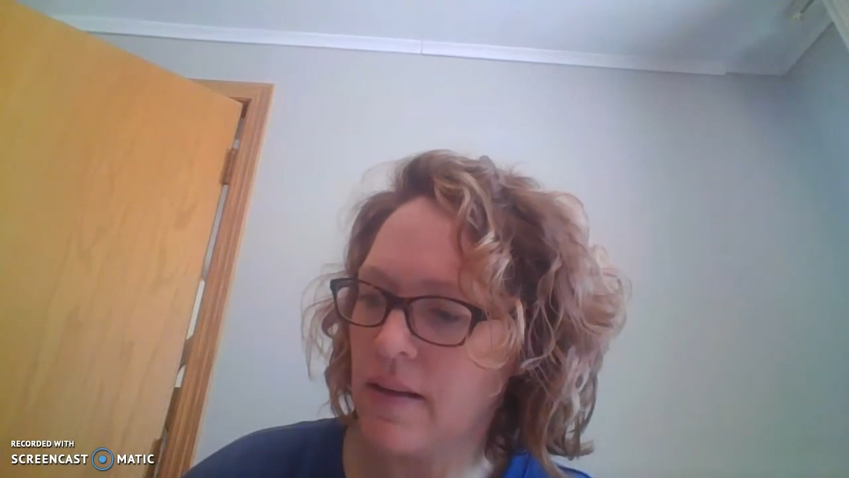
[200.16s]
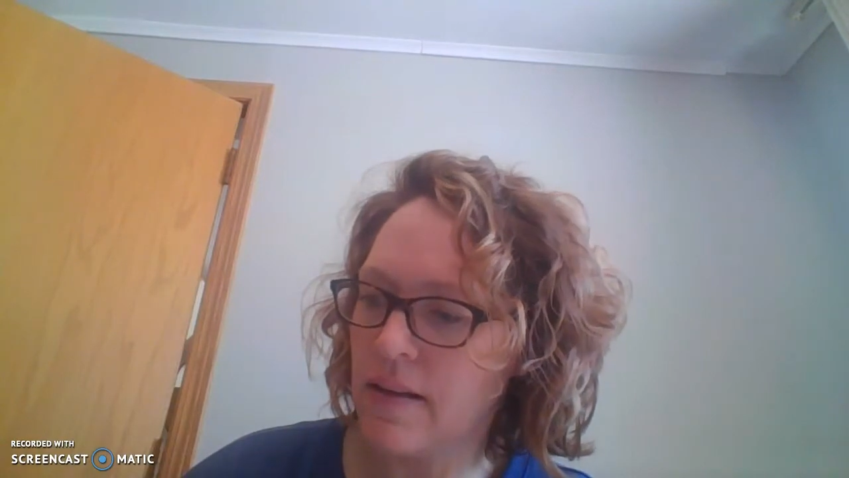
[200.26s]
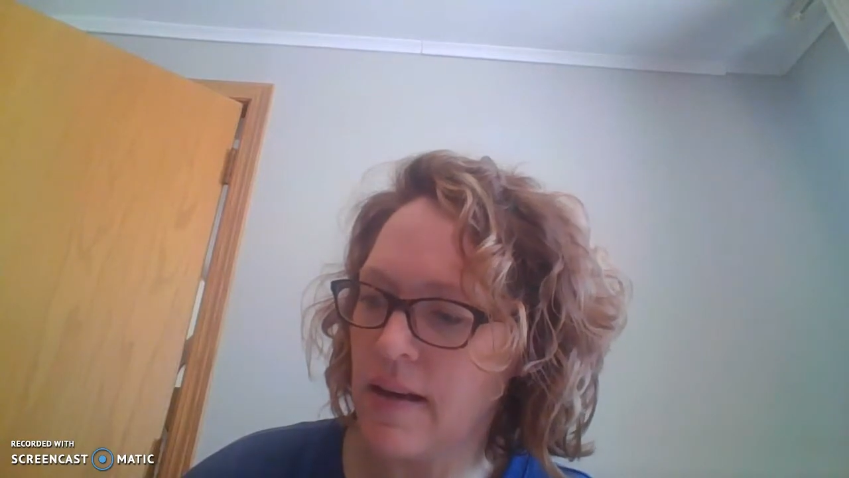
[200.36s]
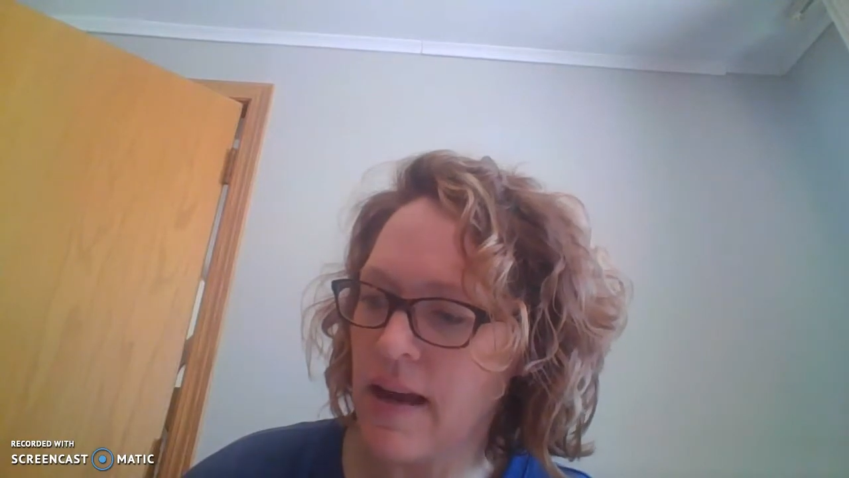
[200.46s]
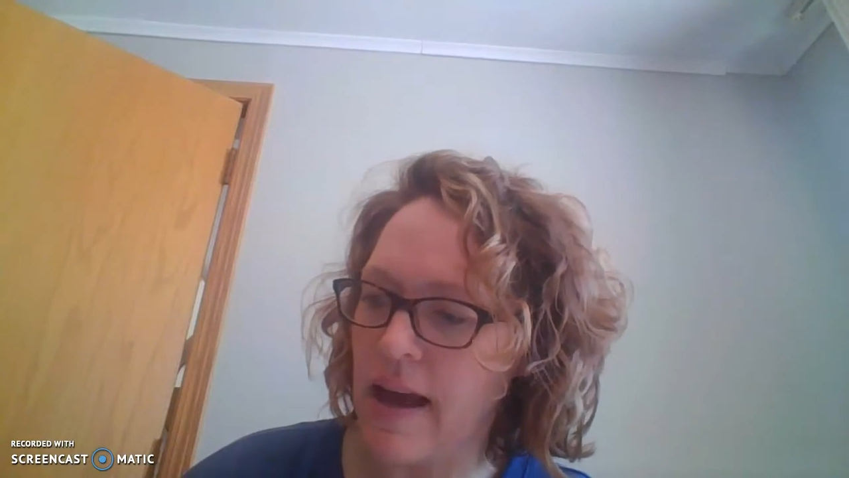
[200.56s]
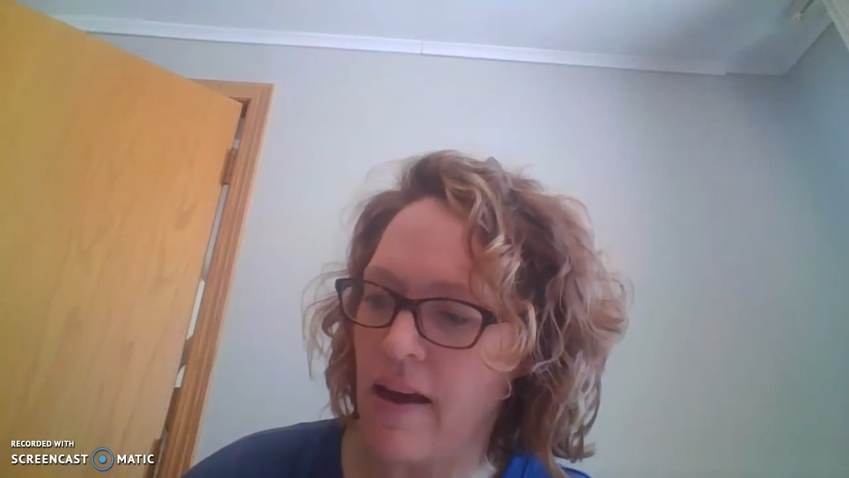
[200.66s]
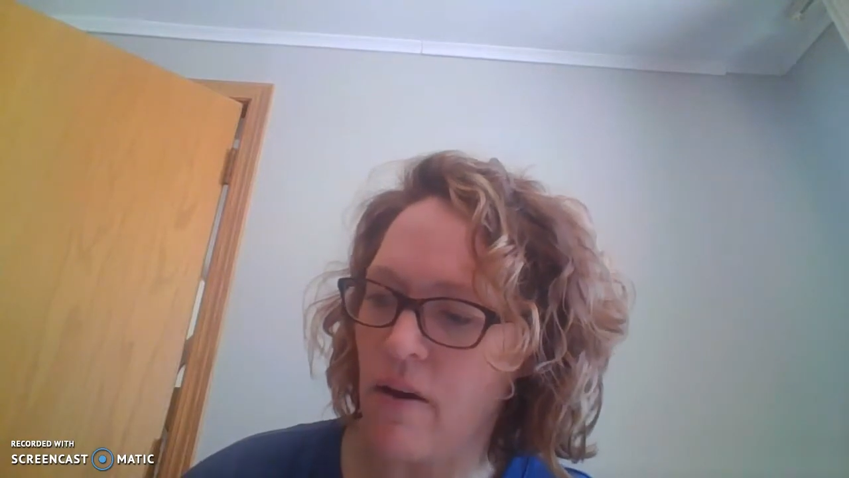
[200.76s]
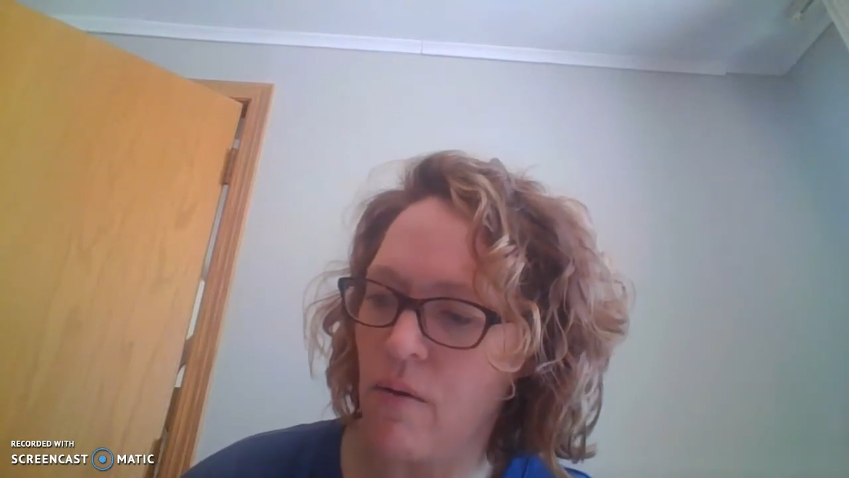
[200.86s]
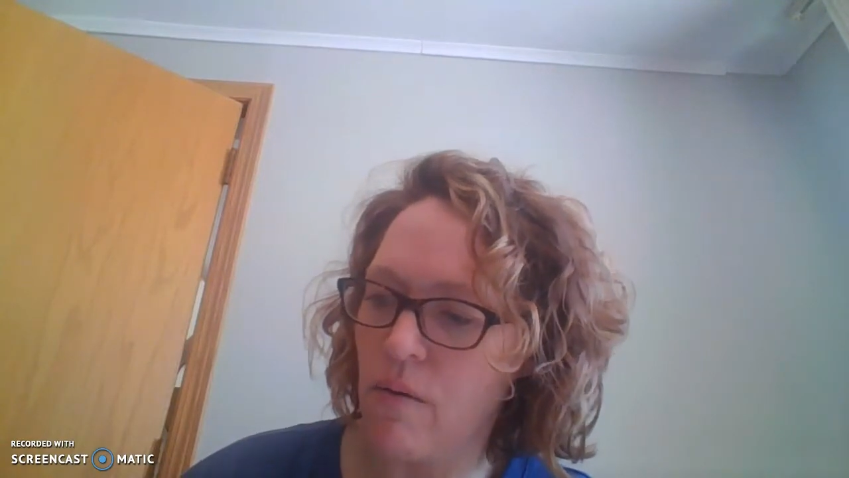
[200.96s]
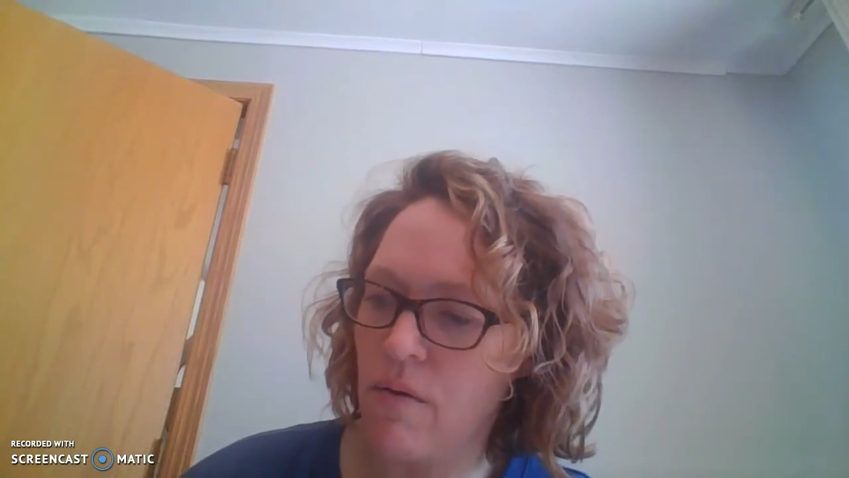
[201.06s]

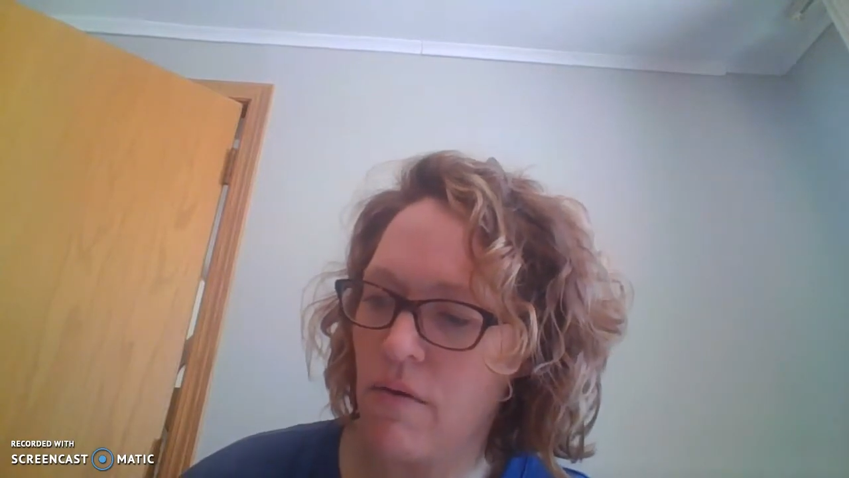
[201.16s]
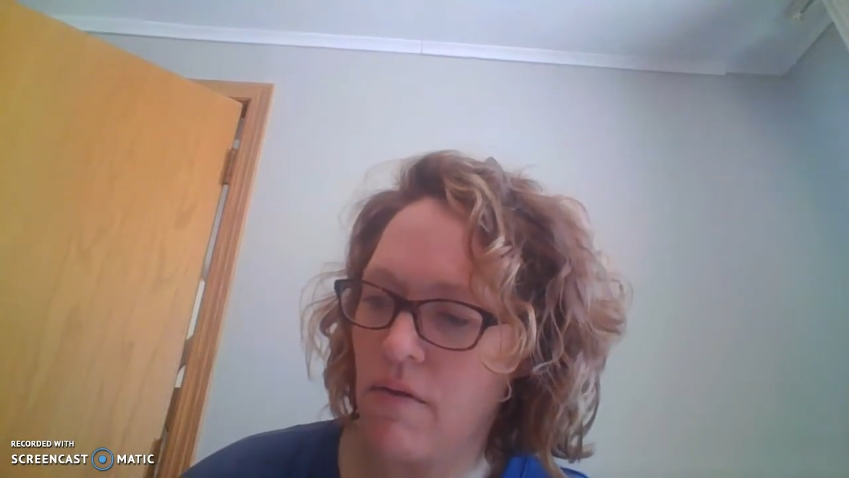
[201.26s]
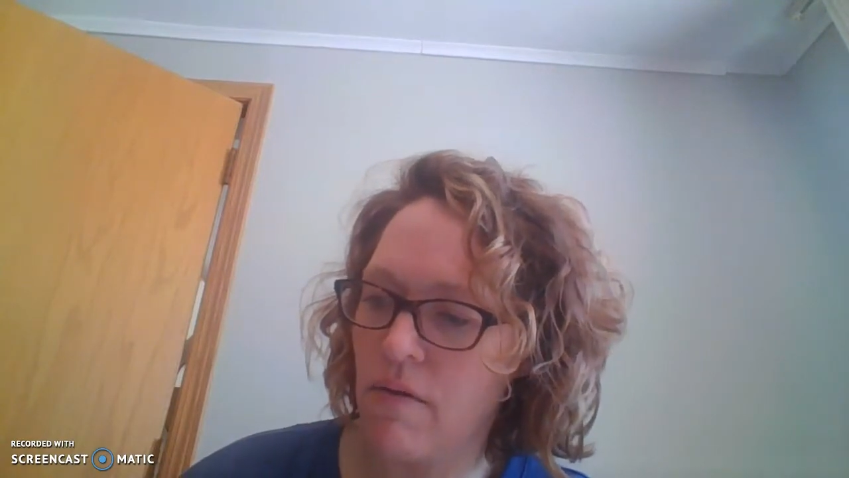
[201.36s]
now,